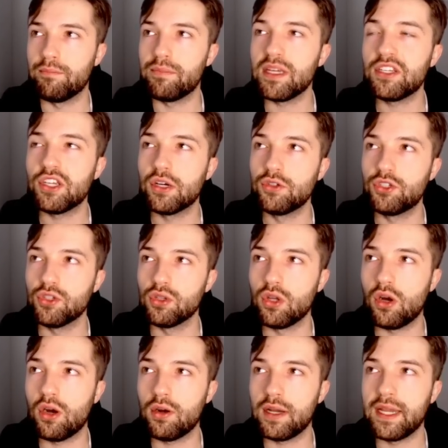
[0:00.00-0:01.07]
B.J.
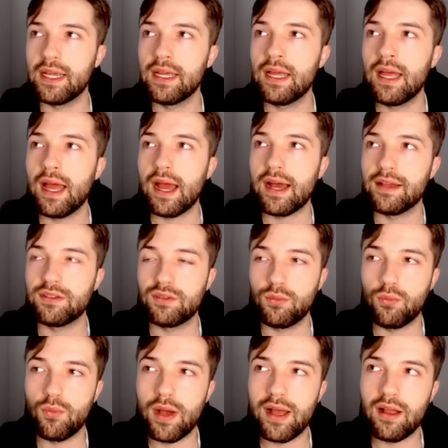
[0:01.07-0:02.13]
Ojulari, as
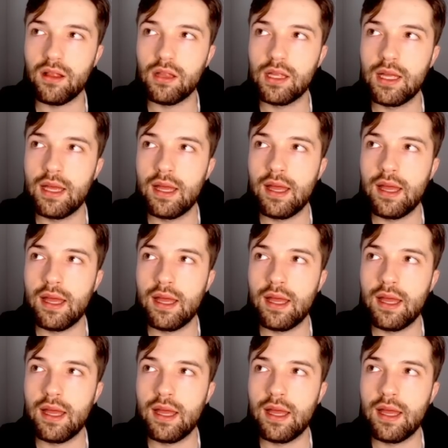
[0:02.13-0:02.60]
well